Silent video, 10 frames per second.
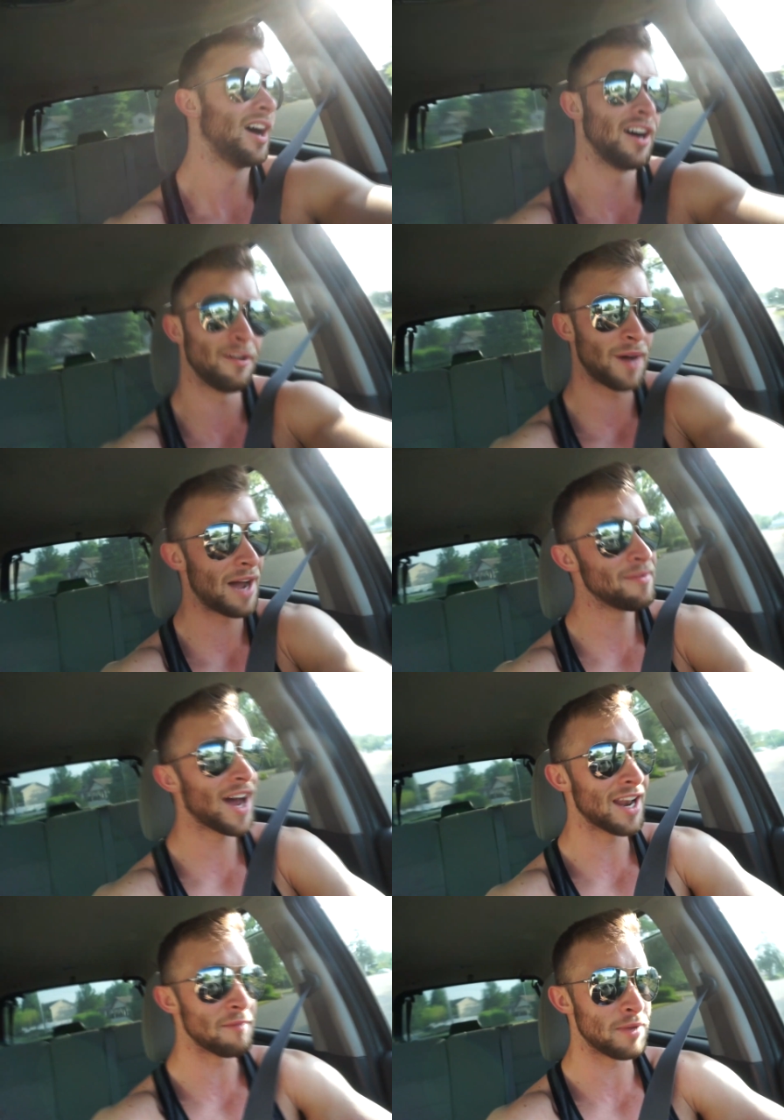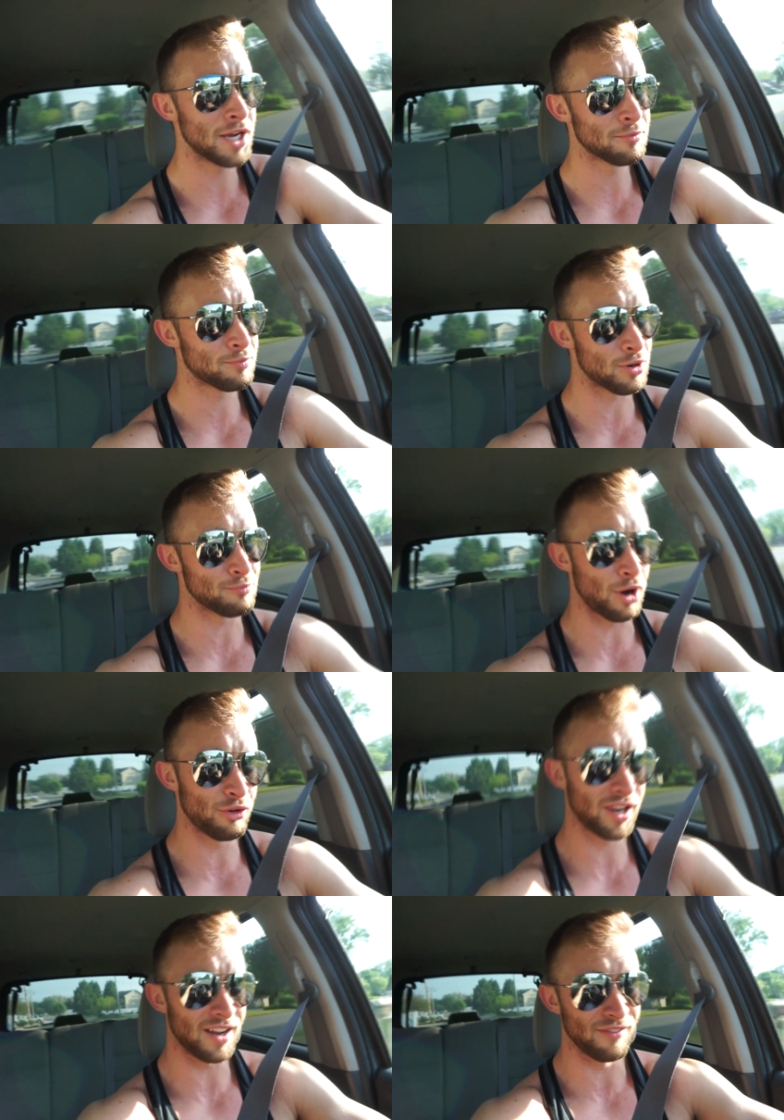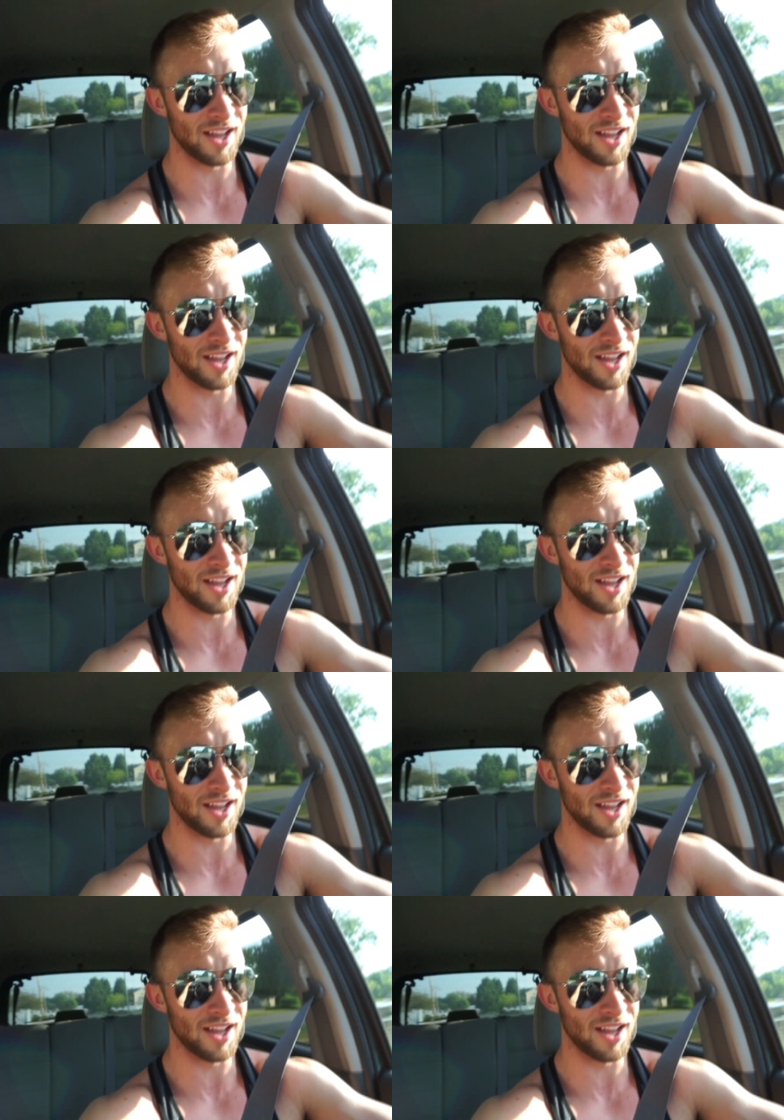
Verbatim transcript: Um, I'm not a big proponent of